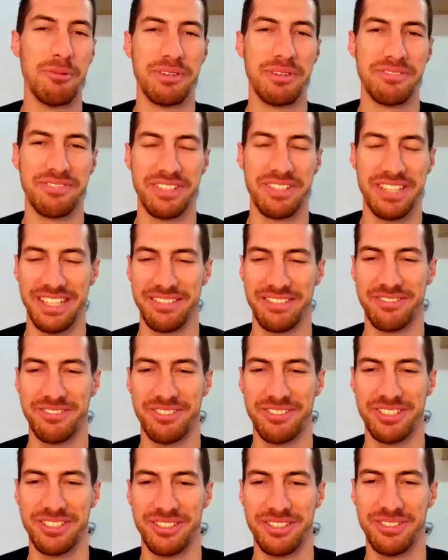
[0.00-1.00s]
hoping for that, of
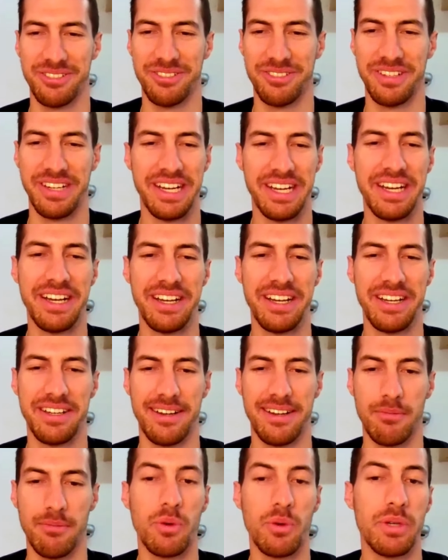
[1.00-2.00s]
course, too.
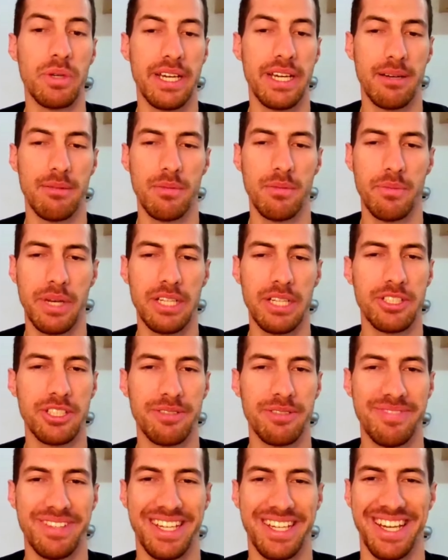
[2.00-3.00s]
Well, yeah,
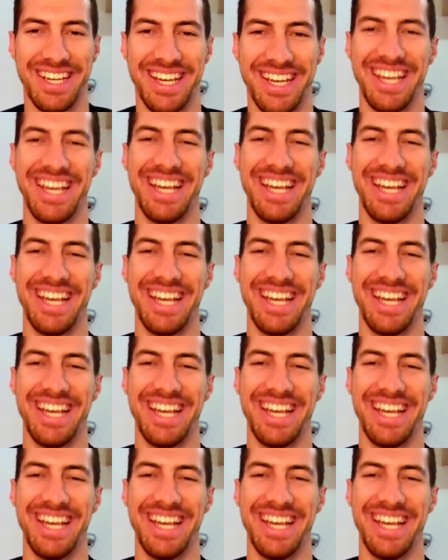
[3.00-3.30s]
Belgium.